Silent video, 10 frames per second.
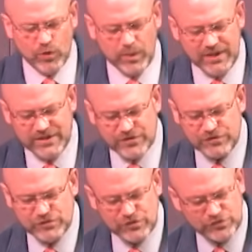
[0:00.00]
her
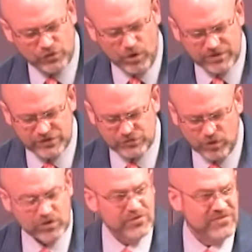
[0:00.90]
willingness to distort
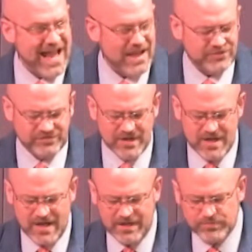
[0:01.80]
historical facts